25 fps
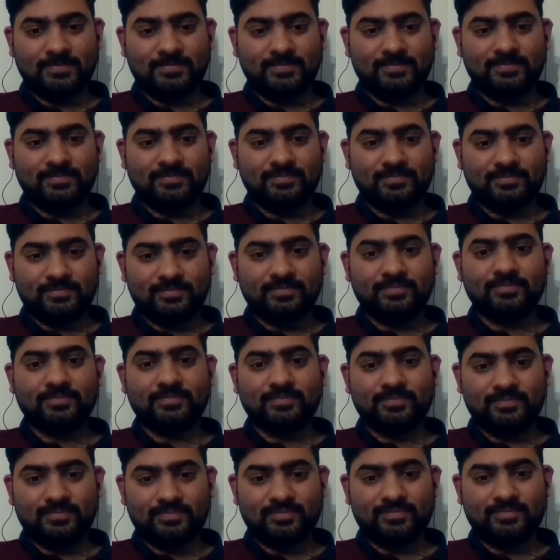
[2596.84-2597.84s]

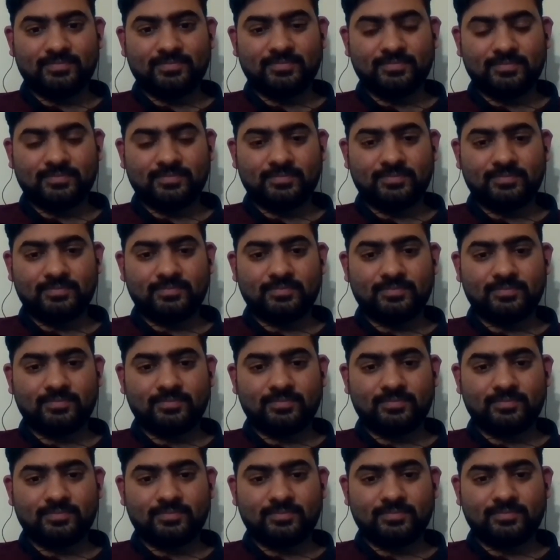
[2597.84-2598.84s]

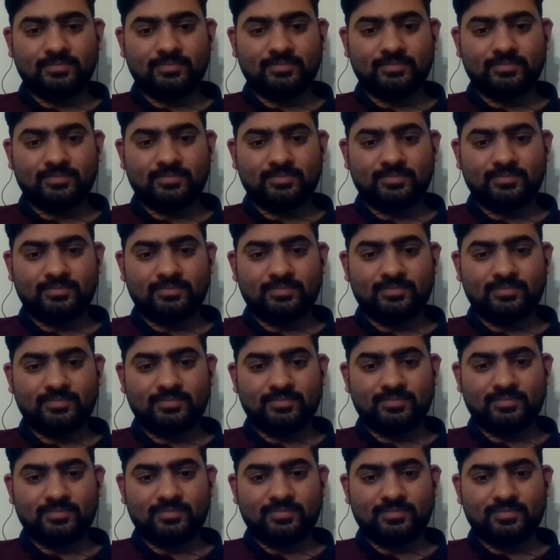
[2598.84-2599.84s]

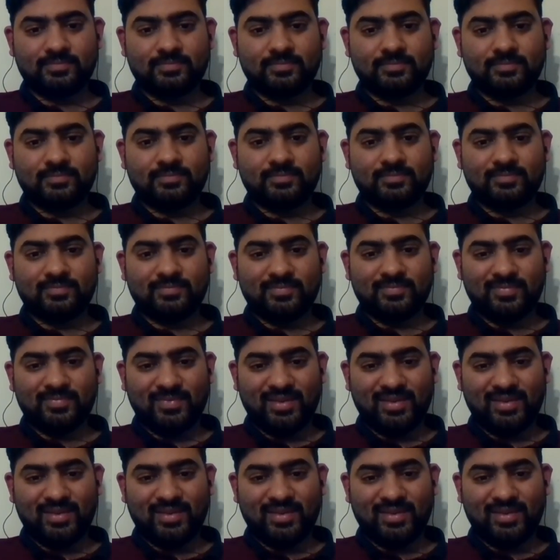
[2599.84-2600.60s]
No words are spoken by the person on screen.